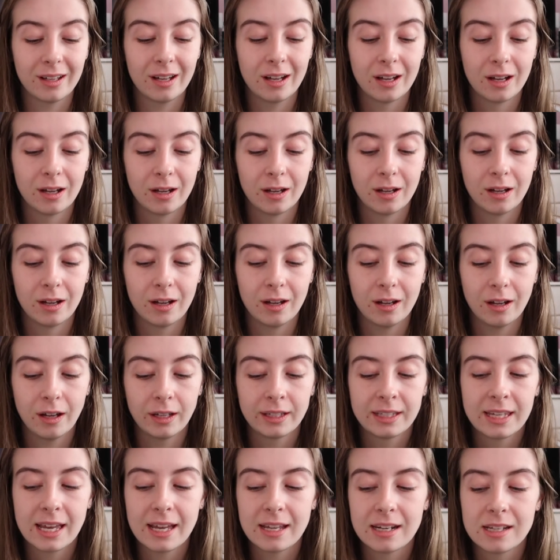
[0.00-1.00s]

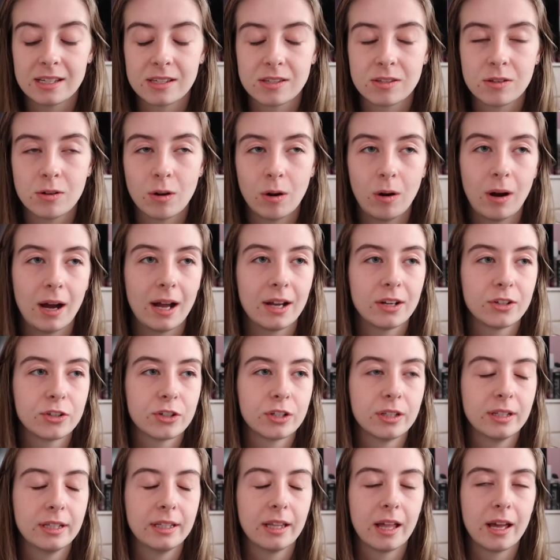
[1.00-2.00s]
Again, it's not
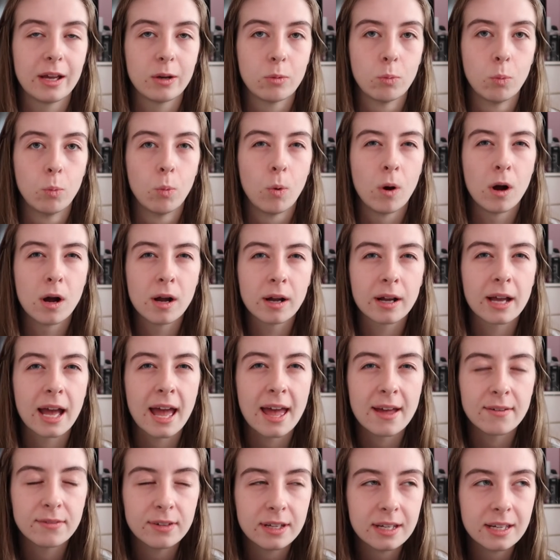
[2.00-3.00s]
actually like work
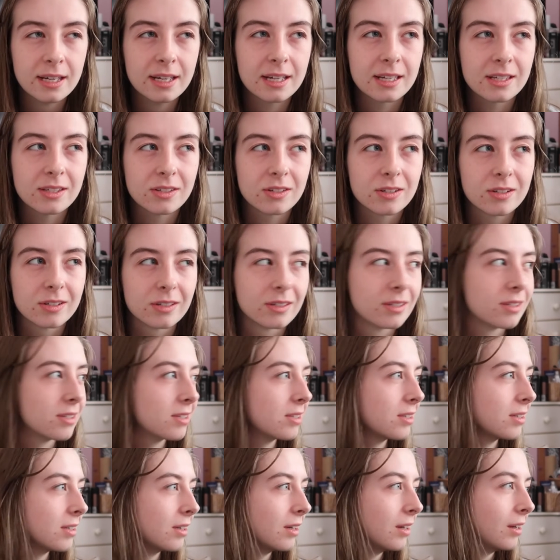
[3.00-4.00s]
heavy, it's
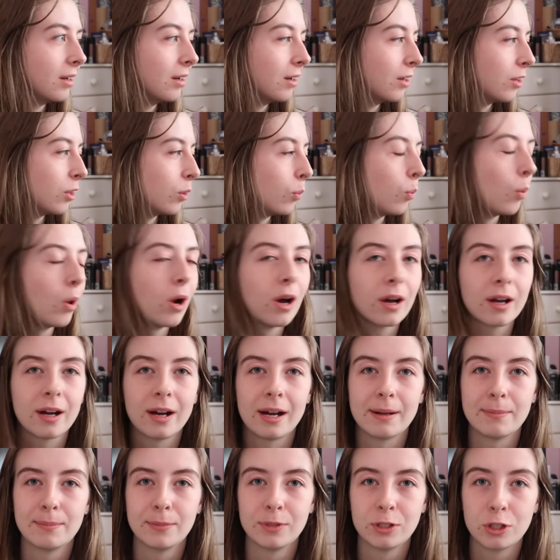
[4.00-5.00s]
just the work
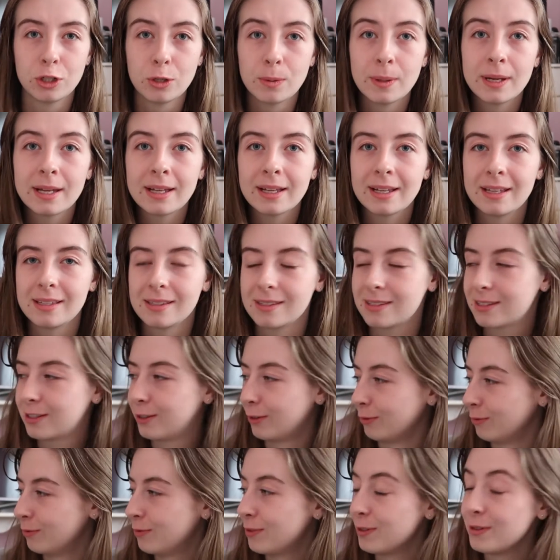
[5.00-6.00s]
I'm doing is
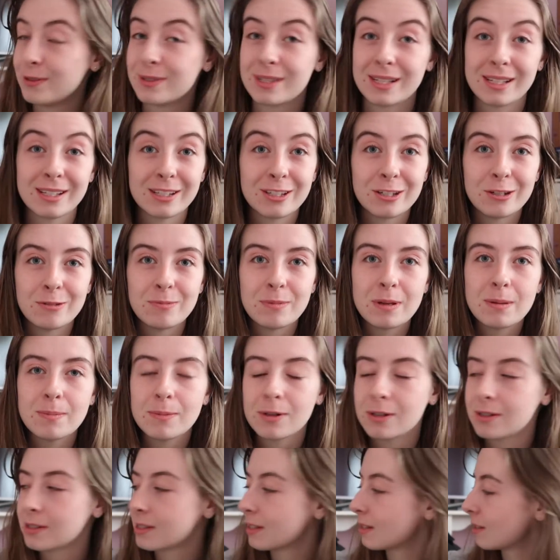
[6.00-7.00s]
confusing to me
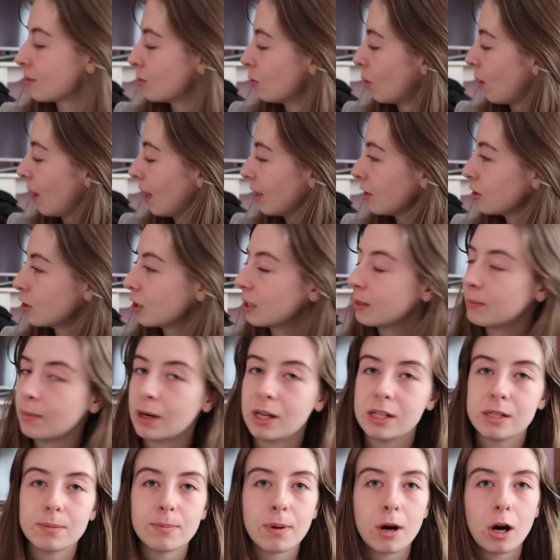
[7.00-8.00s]
because it's not actually
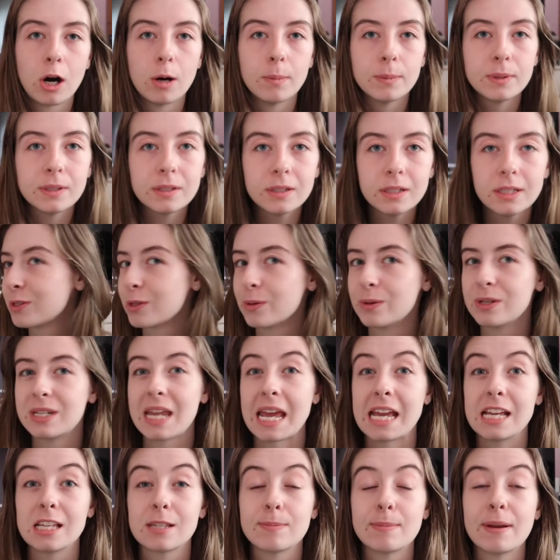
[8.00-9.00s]
my department, so it
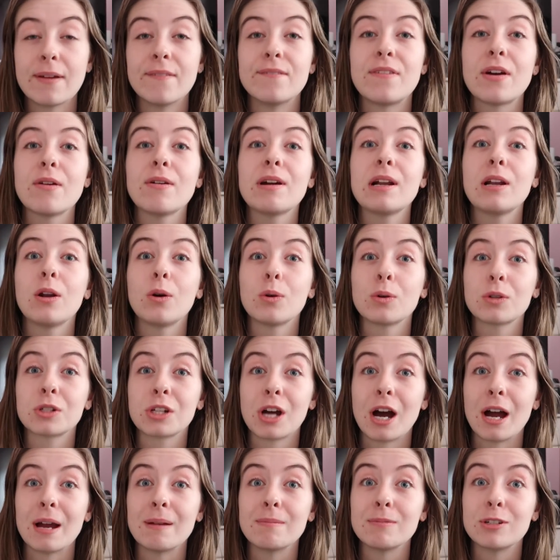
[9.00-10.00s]
takes me a very long
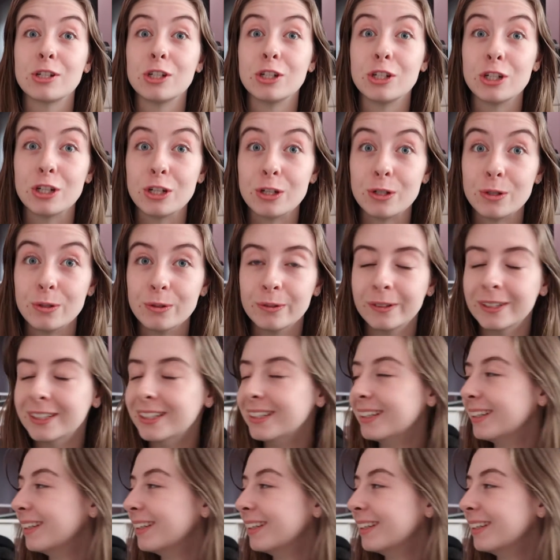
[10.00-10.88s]
time to do,